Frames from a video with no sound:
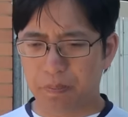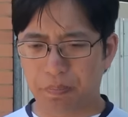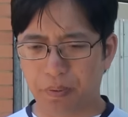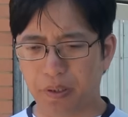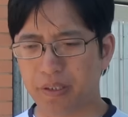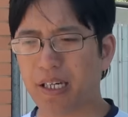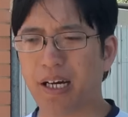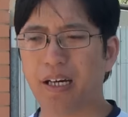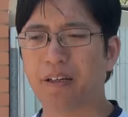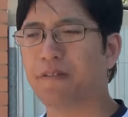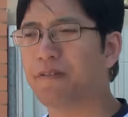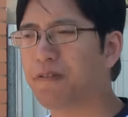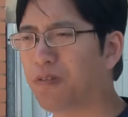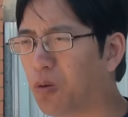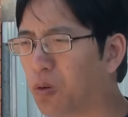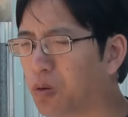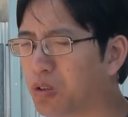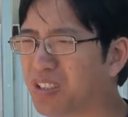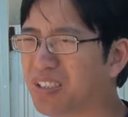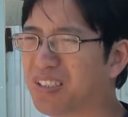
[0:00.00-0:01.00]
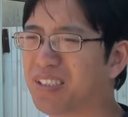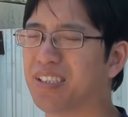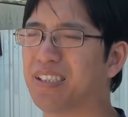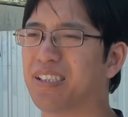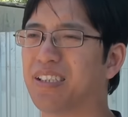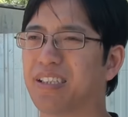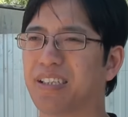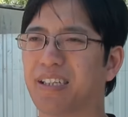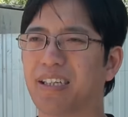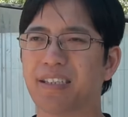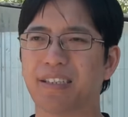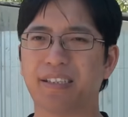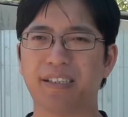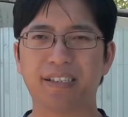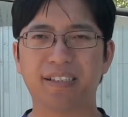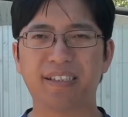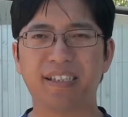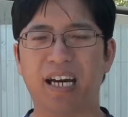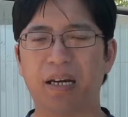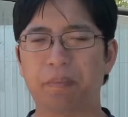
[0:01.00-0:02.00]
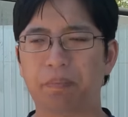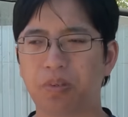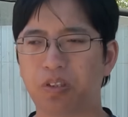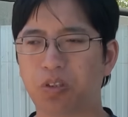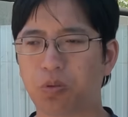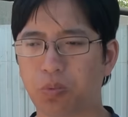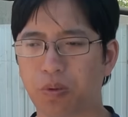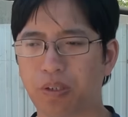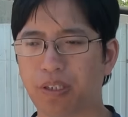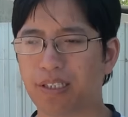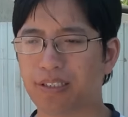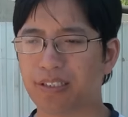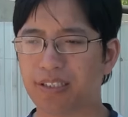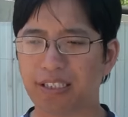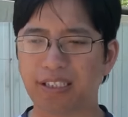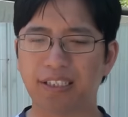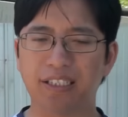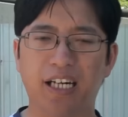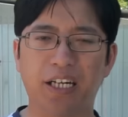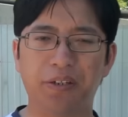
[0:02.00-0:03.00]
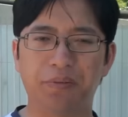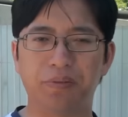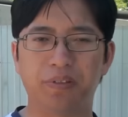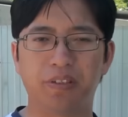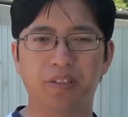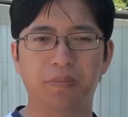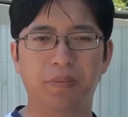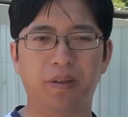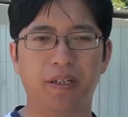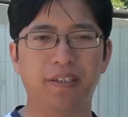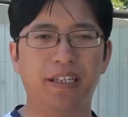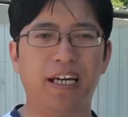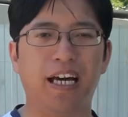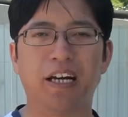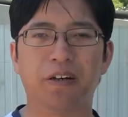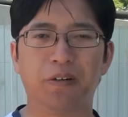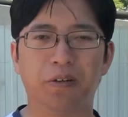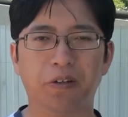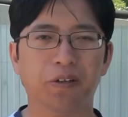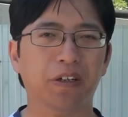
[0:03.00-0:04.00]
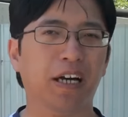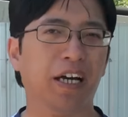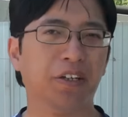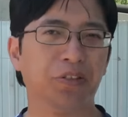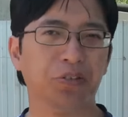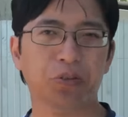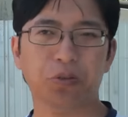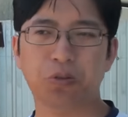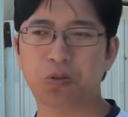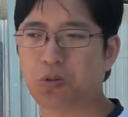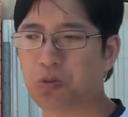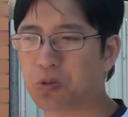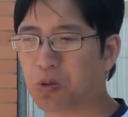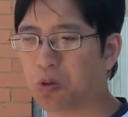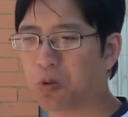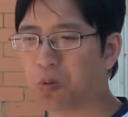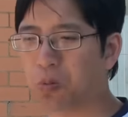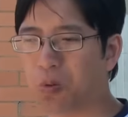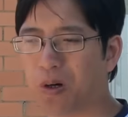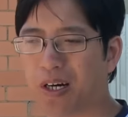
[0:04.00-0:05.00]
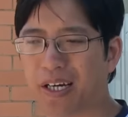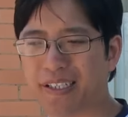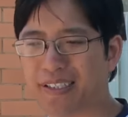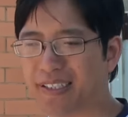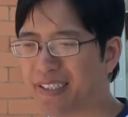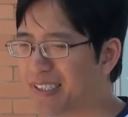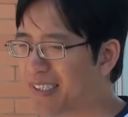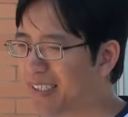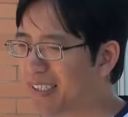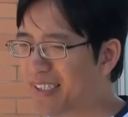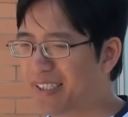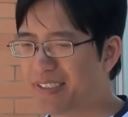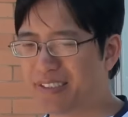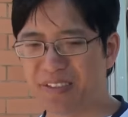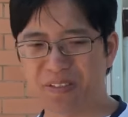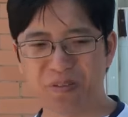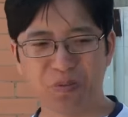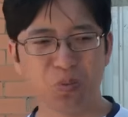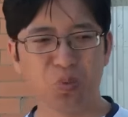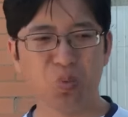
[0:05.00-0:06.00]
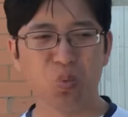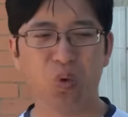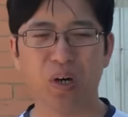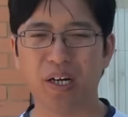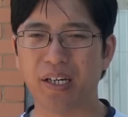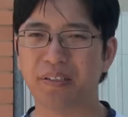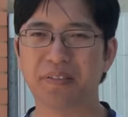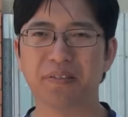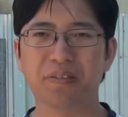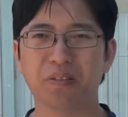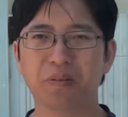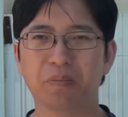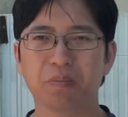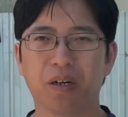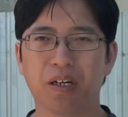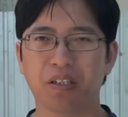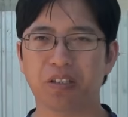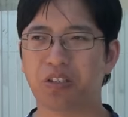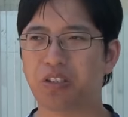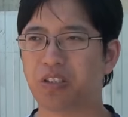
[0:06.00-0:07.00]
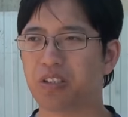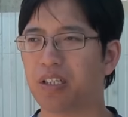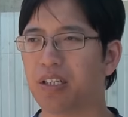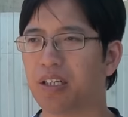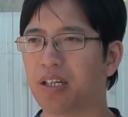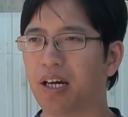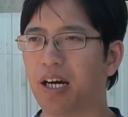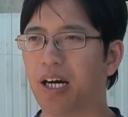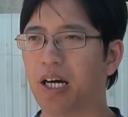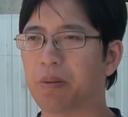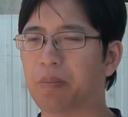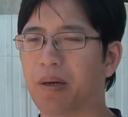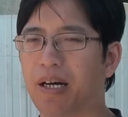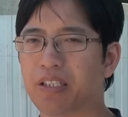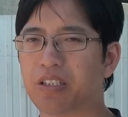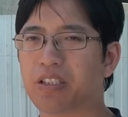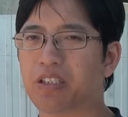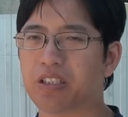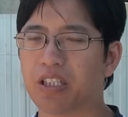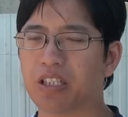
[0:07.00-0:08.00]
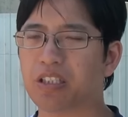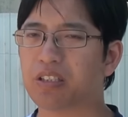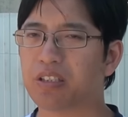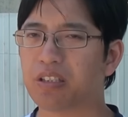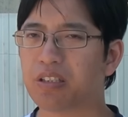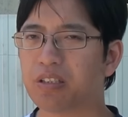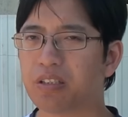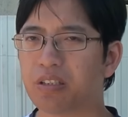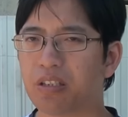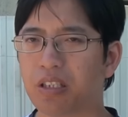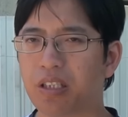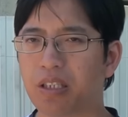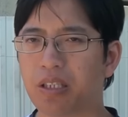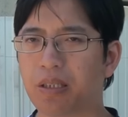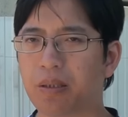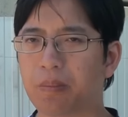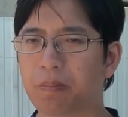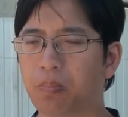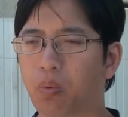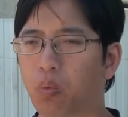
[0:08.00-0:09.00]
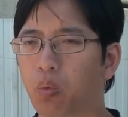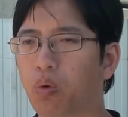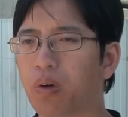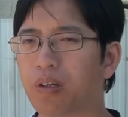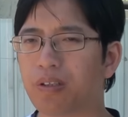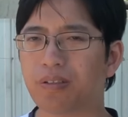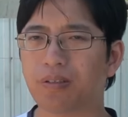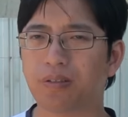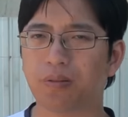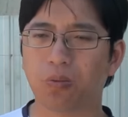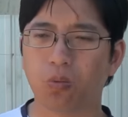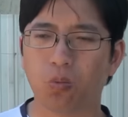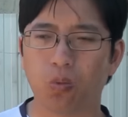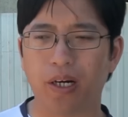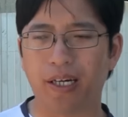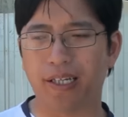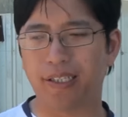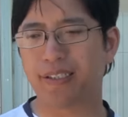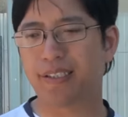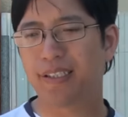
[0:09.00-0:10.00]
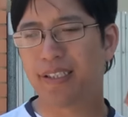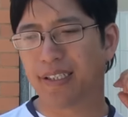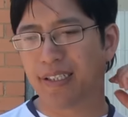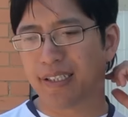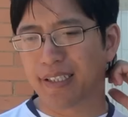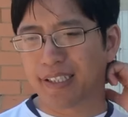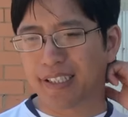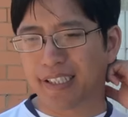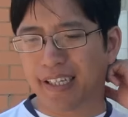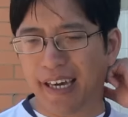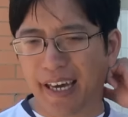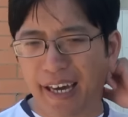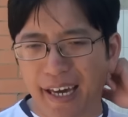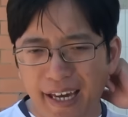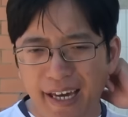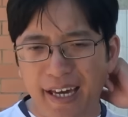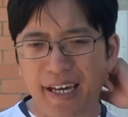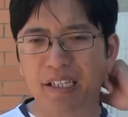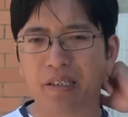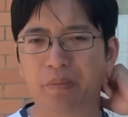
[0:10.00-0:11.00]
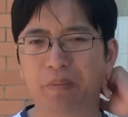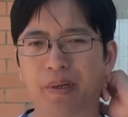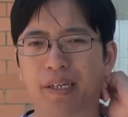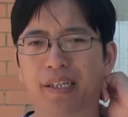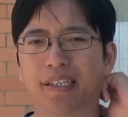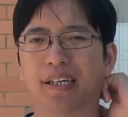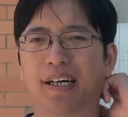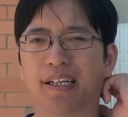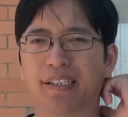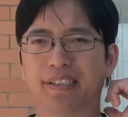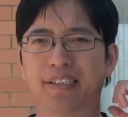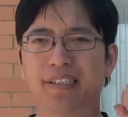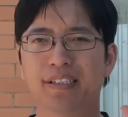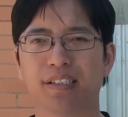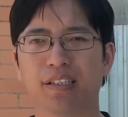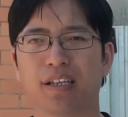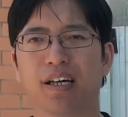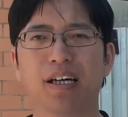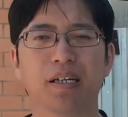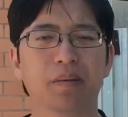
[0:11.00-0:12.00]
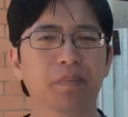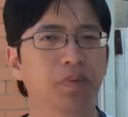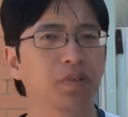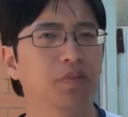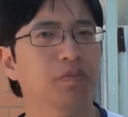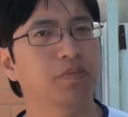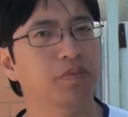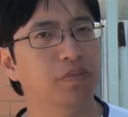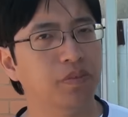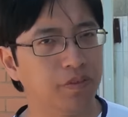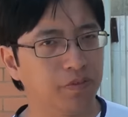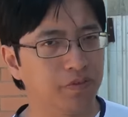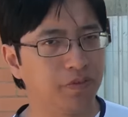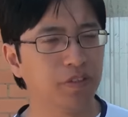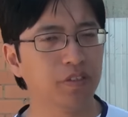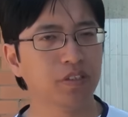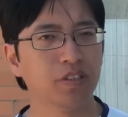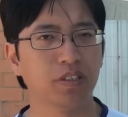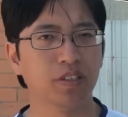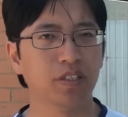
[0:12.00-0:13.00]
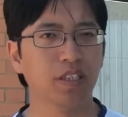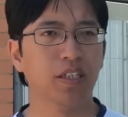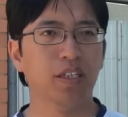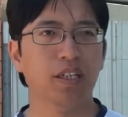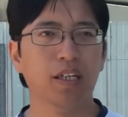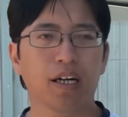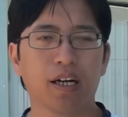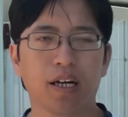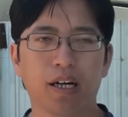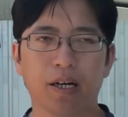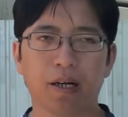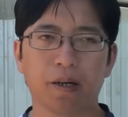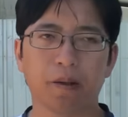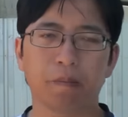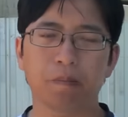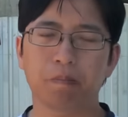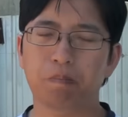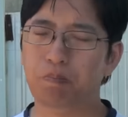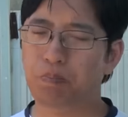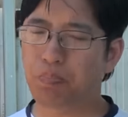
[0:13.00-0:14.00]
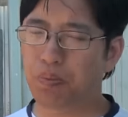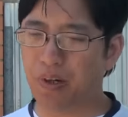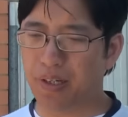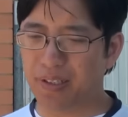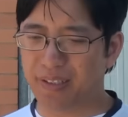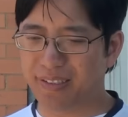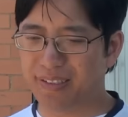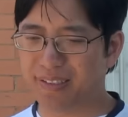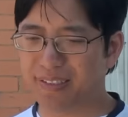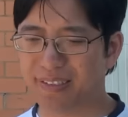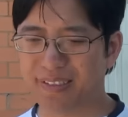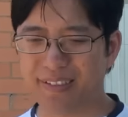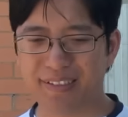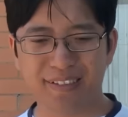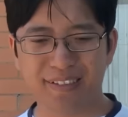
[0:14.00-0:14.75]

But unfortunately, the gap between a 600 spine arrow and your draw weight is just way too much. Adjusting the point weight can make a slight bit of difference, but